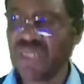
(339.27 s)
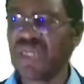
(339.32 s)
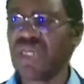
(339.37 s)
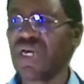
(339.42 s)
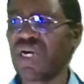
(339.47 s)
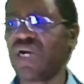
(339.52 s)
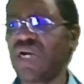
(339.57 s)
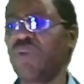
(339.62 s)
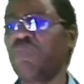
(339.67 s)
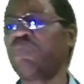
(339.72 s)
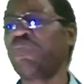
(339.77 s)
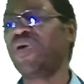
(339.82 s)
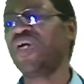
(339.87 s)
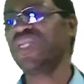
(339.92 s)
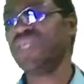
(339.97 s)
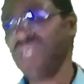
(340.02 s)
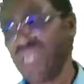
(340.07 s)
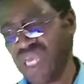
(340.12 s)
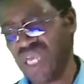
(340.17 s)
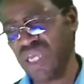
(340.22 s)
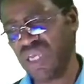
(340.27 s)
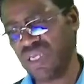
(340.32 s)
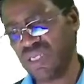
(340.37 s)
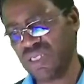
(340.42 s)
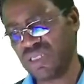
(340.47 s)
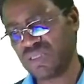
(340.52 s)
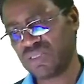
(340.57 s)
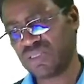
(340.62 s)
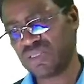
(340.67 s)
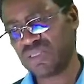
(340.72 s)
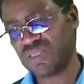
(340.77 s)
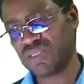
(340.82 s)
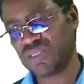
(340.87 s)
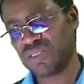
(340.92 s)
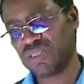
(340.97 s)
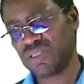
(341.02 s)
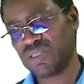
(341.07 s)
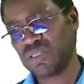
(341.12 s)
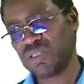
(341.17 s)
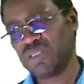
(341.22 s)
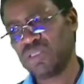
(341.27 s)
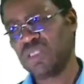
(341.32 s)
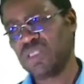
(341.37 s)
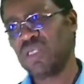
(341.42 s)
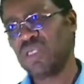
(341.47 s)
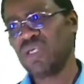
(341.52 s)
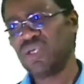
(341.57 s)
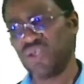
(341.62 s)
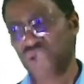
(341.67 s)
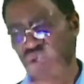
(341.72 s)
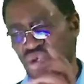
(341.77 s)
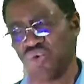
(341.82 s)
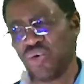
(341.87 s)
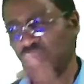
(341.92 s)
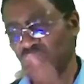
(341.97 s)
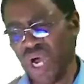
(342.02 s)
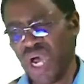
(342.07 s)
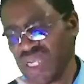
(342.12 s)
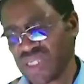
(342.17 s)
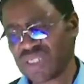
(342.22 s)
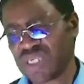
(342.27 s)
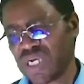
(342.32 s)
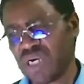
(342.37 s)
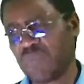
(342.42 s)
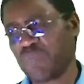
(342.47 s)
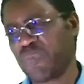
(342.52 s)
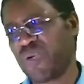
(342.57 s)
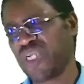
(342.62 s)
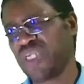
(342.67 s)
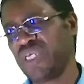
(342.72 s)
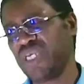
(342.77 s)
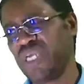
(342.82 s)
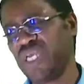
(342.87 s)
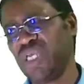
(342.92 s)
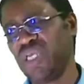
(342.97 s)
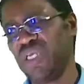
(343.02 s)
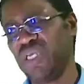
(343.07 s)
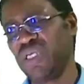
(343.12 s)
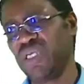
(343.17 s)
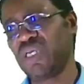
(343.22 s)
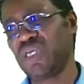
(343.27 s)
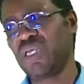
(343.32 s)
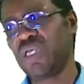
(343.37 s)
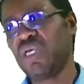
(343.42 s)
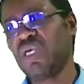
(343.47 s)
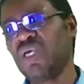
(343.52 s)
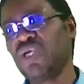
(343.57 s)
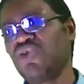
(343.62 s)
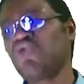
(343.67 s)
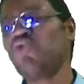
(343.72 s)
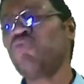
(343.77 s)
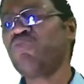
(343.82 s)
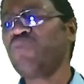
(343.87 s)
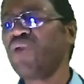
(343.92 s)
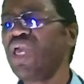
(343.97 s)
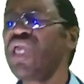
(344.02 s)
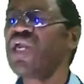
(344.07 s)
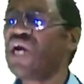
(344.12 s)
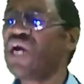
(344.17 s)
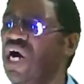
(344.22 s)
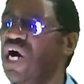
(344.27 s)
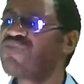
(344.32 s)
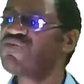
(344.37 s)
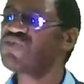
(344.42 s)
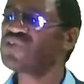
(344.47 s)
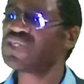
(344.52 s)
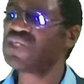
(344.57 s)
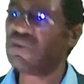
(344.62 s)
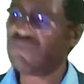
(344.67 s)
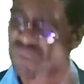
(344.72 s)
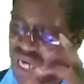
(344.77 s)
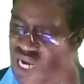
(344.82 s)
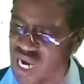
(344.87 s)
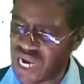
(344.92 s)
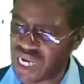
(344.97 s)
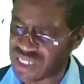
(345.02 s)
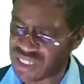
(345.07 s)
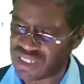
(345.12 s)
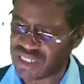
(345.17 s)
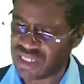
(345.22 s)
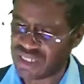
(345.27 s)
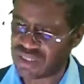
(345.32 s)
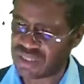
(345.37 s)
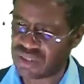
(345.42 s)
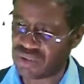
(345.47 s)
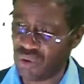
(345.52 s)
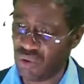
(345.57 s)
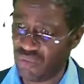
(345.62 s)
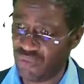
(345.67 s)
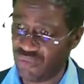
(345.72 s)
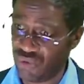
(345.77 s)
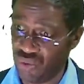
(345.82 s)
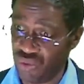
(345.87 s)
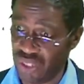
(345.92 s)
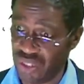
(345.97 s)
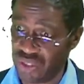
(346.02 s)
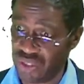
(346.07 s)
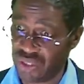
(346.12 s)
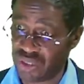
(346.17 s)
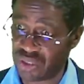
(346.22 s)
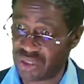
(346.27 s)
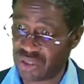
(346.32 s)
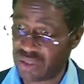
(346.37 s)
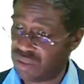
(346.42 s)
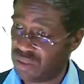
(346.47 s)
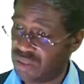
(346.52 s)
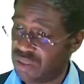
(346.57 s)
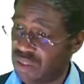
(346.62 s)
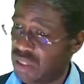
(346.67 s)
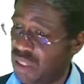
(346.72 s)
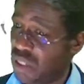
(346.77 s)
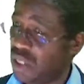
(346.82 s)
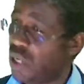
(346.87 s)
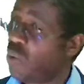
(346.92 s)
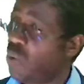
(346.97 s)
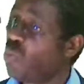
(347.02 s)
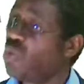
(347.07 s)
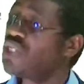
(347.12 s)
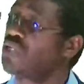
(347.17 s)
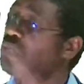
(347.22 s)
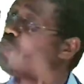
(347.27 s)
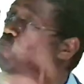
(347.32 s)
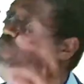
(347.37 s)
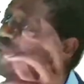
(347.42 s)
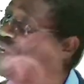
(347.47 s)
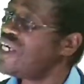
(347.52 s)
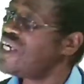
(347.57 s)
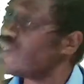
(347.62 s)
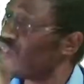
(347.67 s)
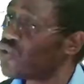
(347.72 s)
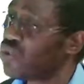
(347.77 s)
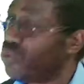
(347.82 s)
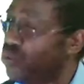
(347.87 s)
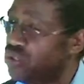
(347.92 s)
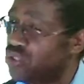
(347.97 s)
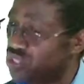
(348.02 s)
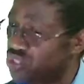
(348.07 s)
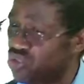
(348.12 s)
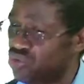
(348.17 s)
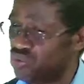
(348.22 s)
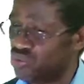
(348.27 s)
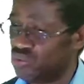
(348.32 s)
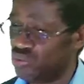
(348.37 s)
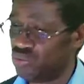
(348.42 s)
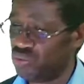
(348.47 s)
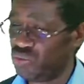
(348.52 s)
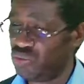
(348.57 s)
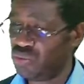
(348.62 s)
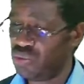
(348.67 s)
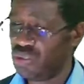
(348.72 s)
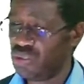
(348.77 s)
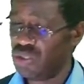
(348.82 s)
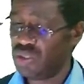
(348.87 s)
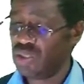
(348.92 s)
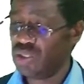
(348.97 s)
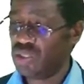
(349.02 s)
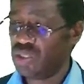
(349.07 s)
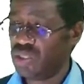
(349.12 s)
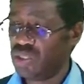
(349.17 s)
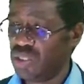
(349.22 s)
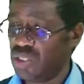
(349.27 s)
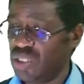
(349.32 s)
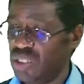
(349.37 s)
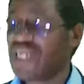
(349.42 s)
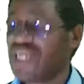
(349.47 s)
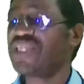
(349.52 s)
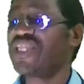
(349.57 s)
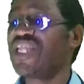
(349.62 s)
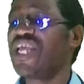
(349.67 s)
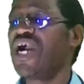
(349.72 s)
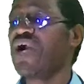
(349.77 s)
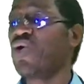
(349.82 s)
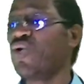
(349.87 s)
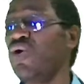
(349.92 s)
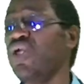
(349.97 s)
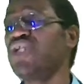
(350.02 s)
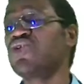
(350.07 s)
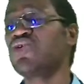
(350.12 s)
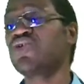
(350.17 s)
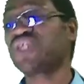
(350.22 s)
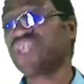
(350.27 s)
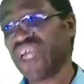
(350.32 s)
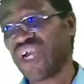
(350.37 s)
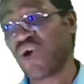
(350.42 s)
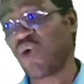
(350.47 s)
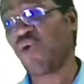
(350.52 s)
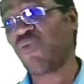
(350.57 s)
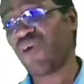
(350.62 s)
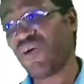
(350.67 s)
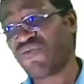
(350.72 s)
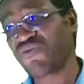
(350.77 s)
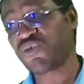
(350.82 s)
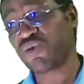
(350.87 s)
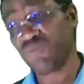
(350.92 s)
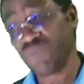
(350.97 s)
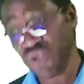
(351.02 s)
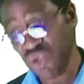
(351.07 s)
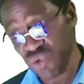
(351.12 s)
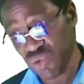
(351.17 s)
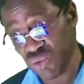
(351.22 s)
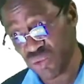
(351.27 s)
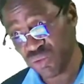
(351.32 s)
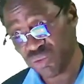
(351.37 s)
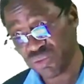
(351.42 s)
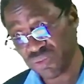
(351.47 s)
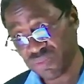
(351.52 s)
company A. You as company A, you may have some assets of yours which B told you that they are going to take over from you.